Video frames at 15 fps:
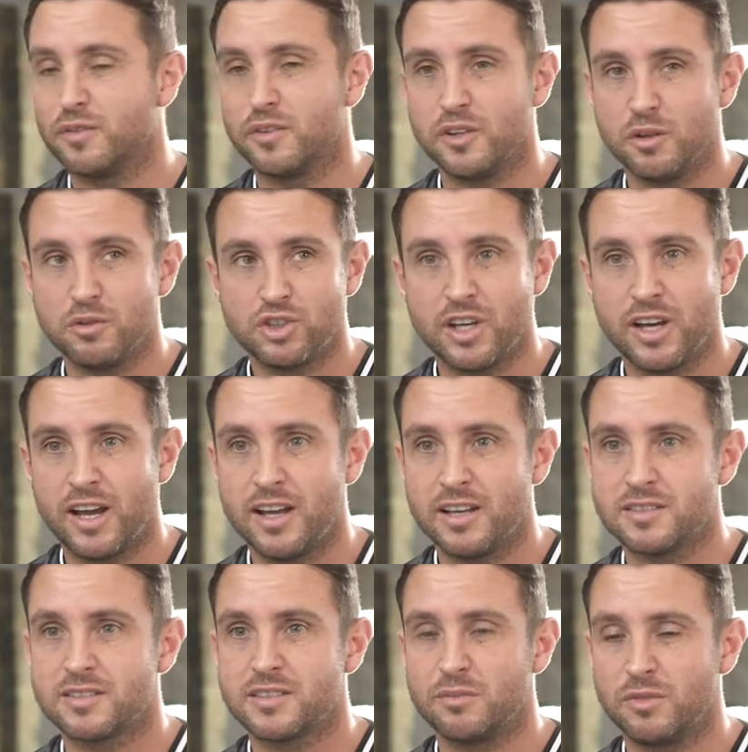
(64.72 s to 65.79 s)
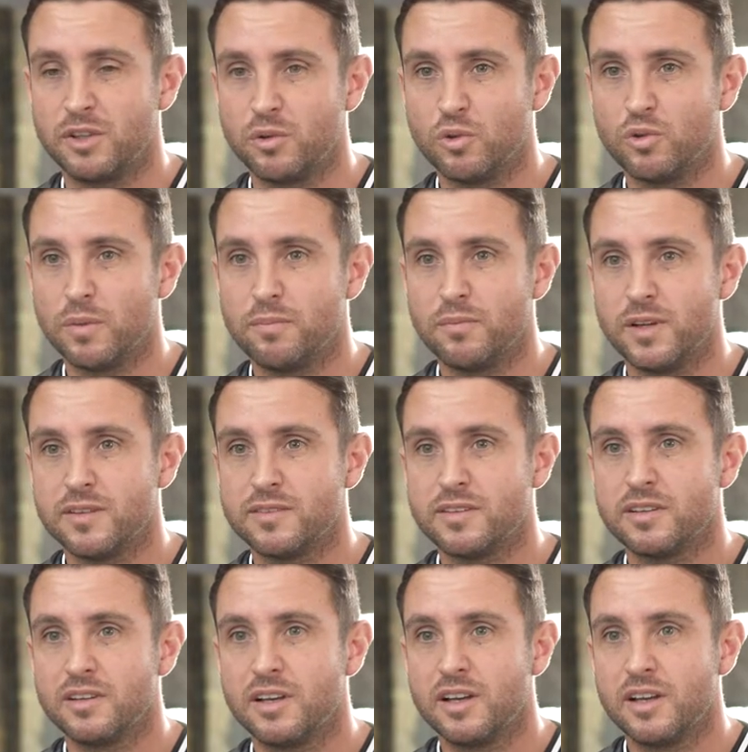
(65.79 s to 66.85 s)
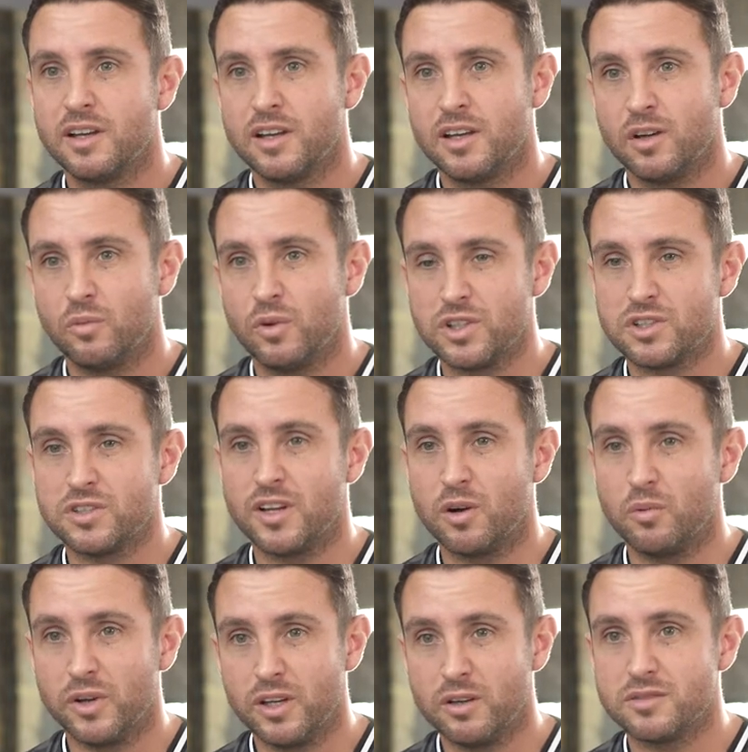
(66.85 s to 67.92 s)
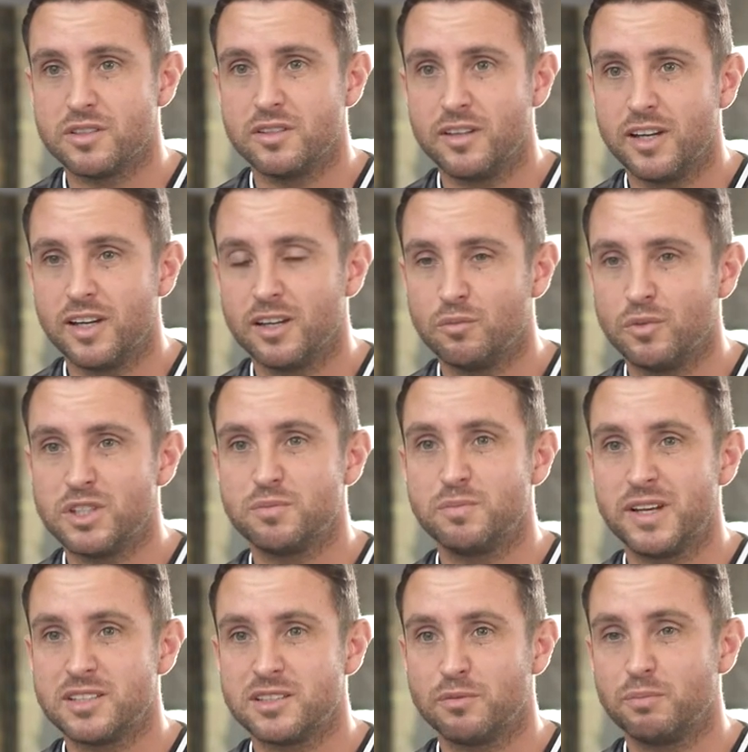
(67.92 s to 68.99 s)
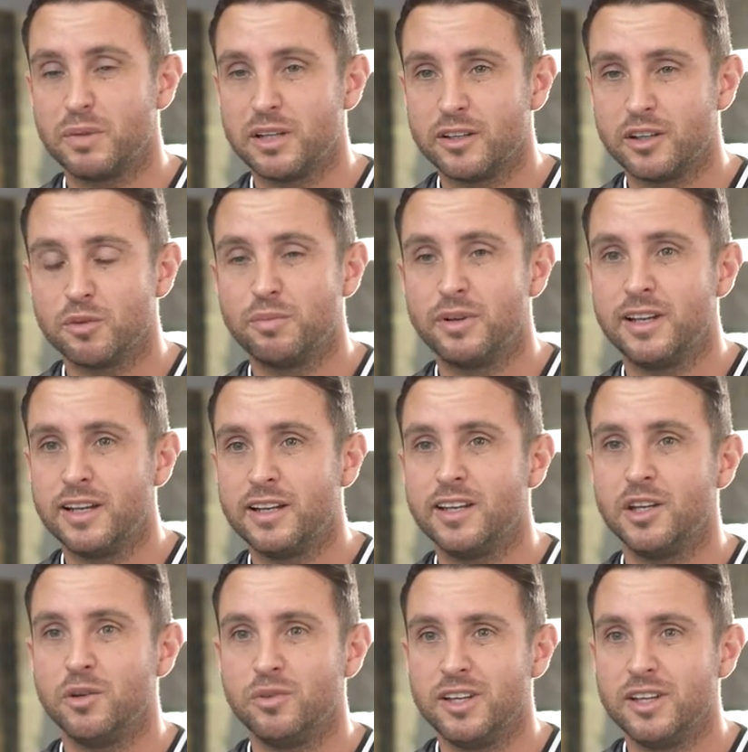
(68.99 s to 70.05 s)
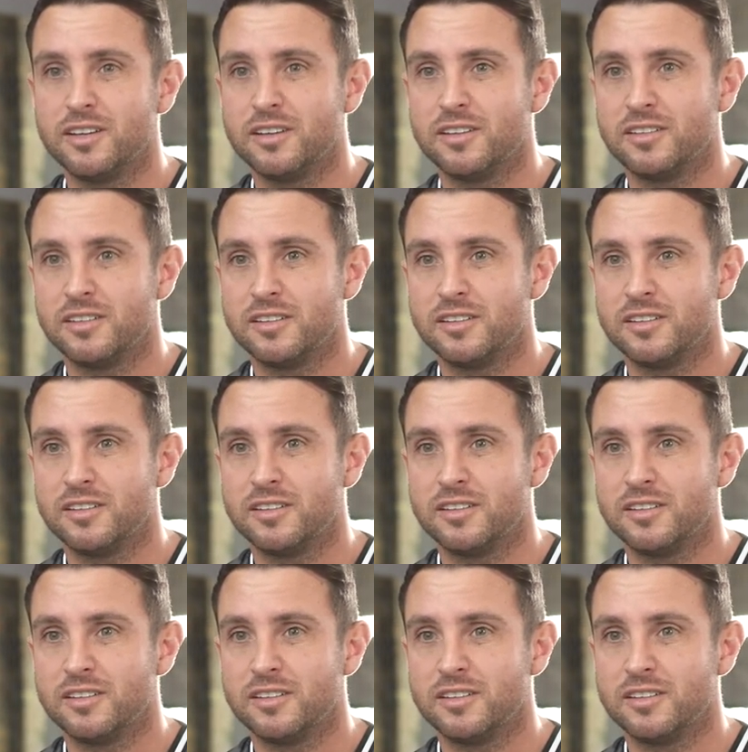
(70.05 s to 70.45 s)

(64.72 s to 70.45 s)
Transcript: for new chairs, some new equipment, which now we use today and which makes the building completely unique.